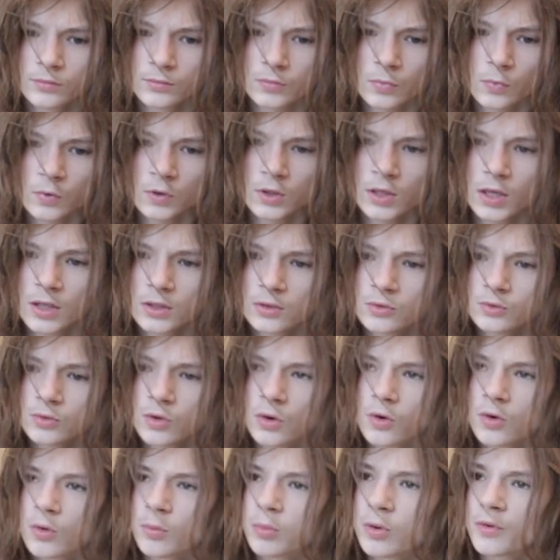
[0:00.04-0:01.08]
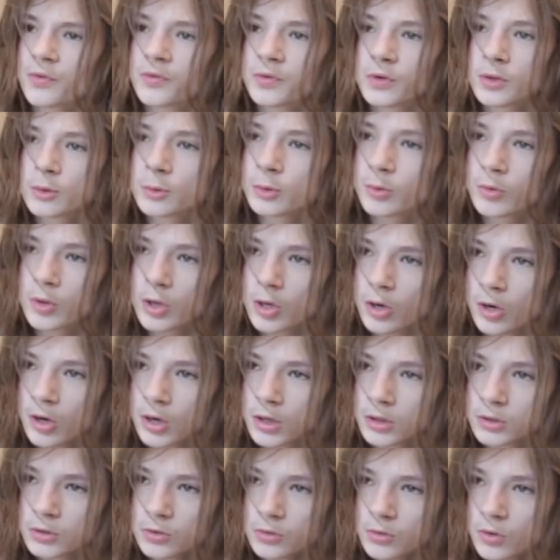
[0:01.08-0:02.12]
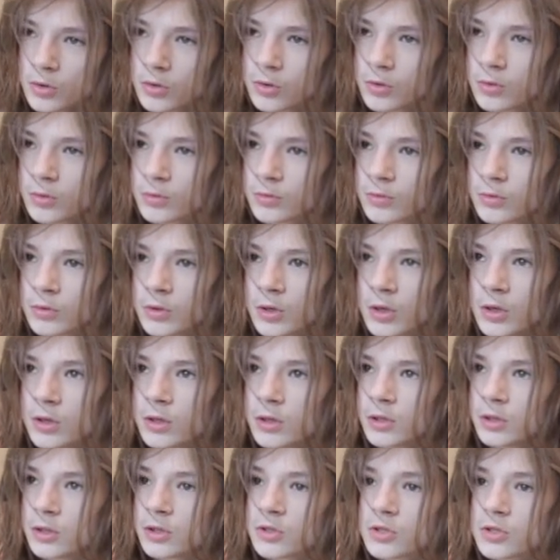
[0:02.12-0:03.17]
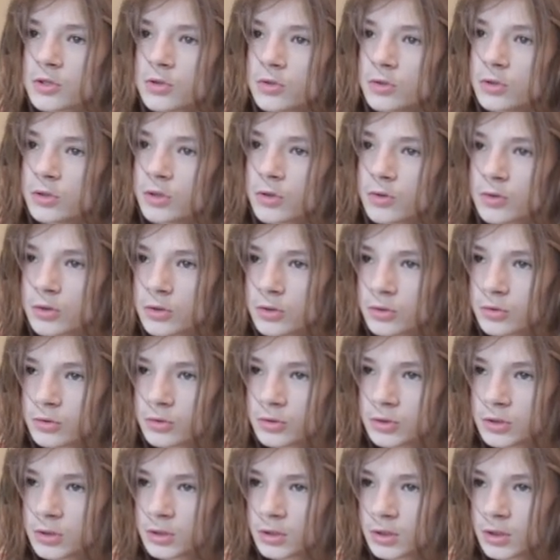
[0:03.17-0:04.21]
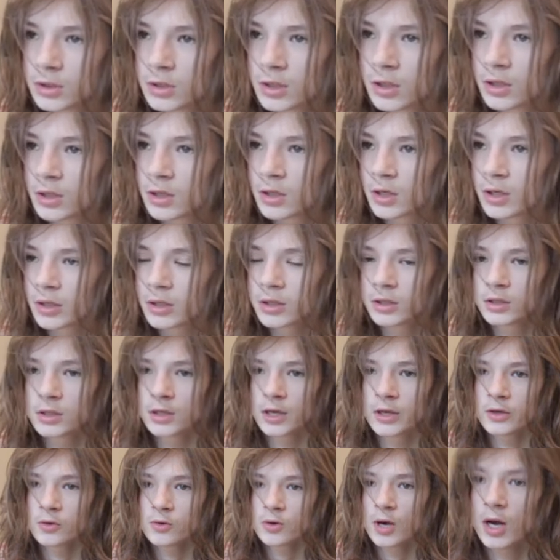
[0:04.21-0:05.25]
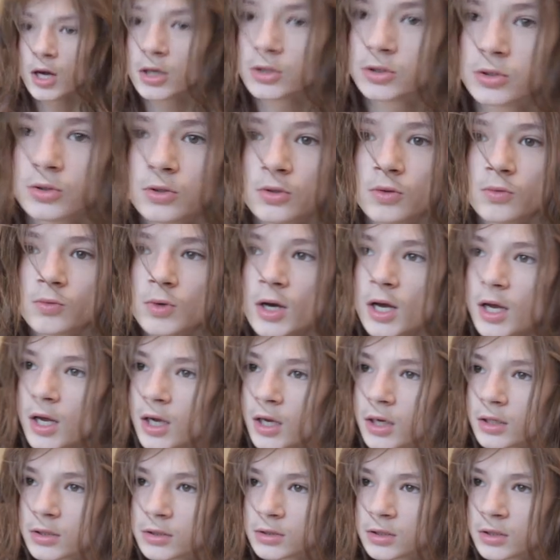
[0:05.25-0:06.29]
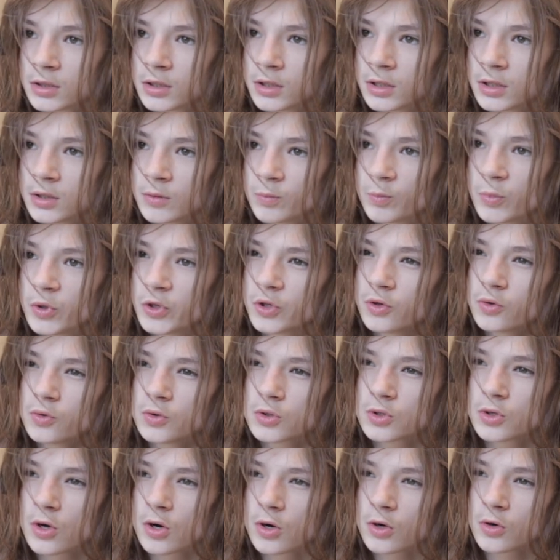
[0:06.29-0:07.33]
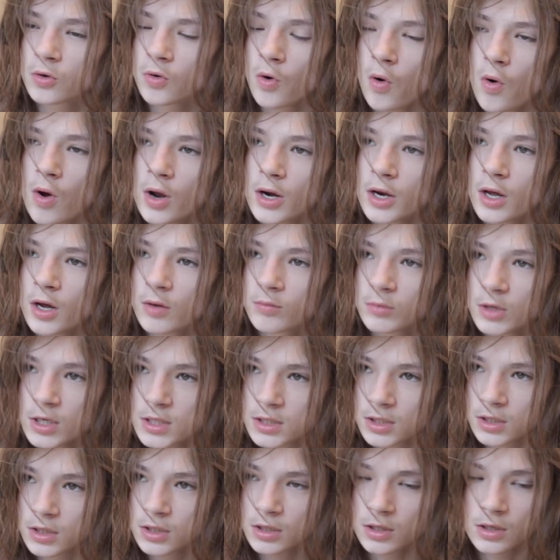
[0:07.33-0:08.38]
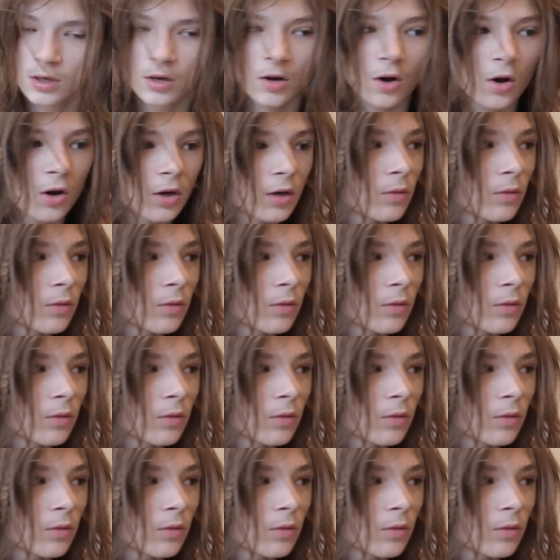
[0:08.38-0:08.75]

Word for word: One day you going performing with Carti, you going in the studio with Uzi, and then the other day you got a song with X. But you was all growing up listening to all